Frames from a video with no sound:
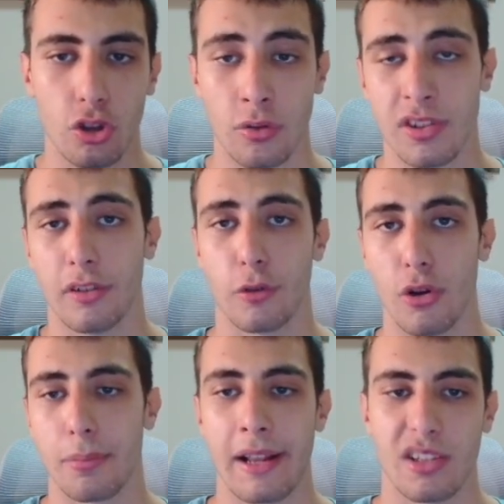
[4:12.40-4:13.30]
should consider for
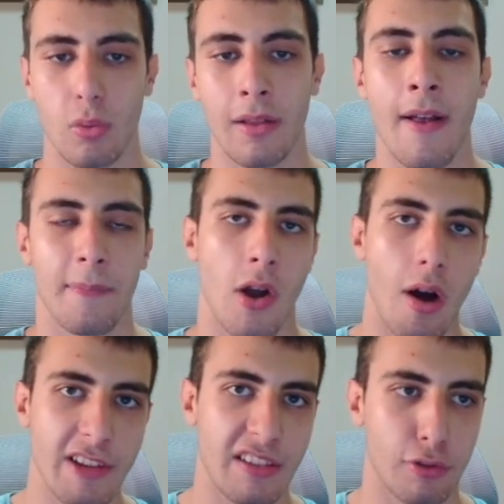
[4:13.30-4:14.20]
your brand as well. Now,
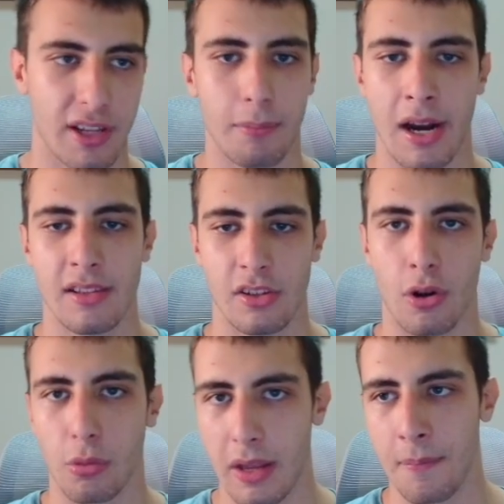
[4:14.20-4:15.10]
obviously, for some brands, it's
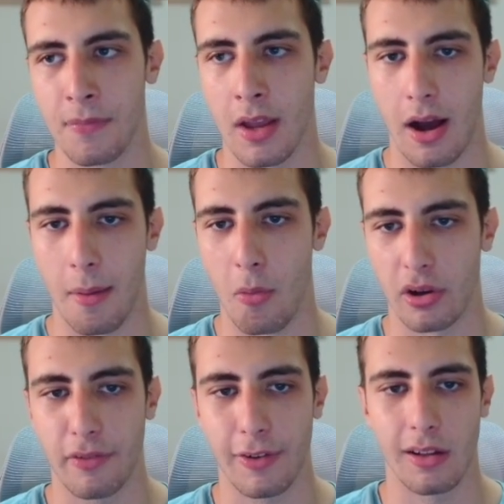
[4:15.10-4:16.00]
going to be more
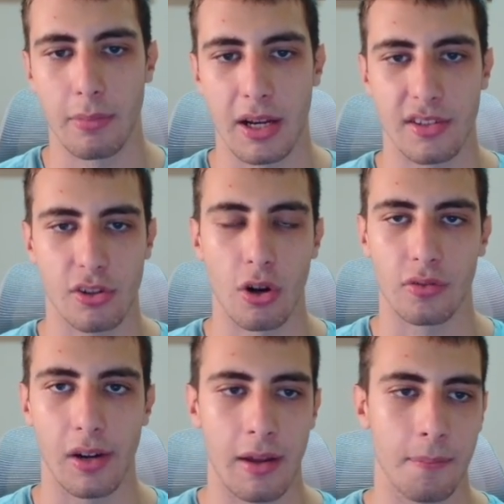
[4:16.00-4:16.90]
difficult because it's not
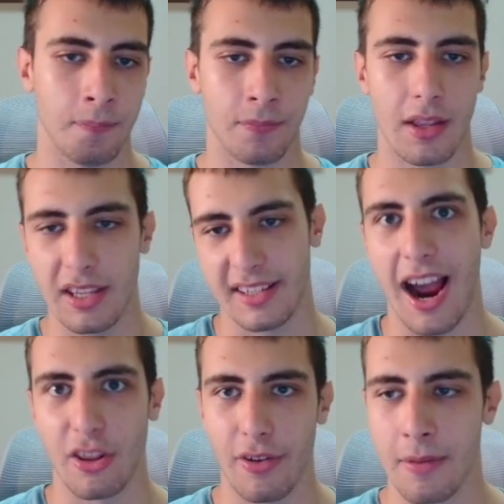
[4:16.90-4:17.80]
really this
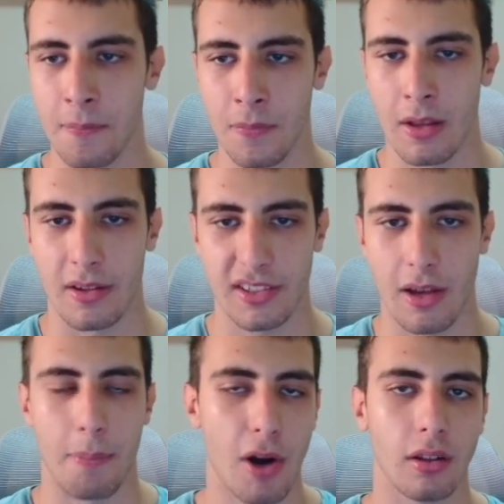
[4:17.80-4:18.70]
kind
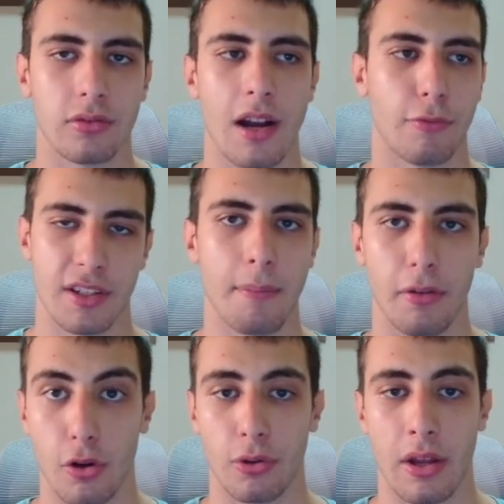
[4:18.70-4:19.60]
of product, right? For example,
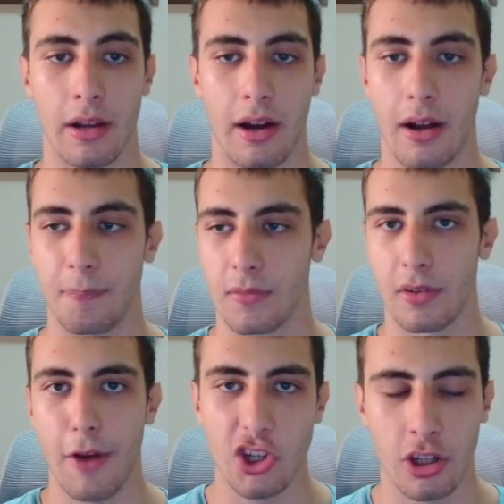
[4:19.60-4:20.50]
if you're doing
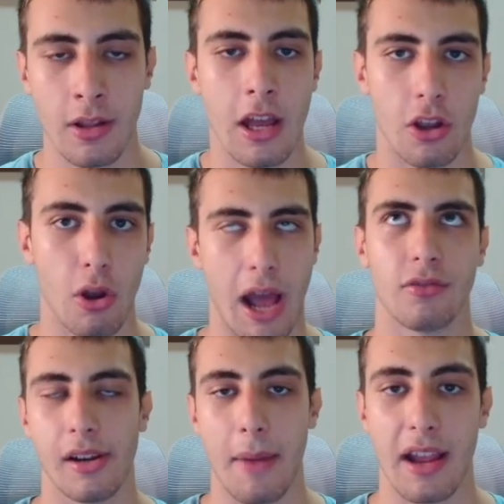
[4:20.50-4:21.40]
fashion, you can't
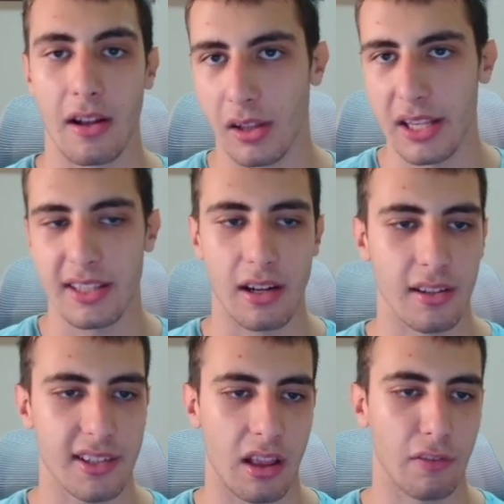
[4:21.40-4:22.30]
really make listicles and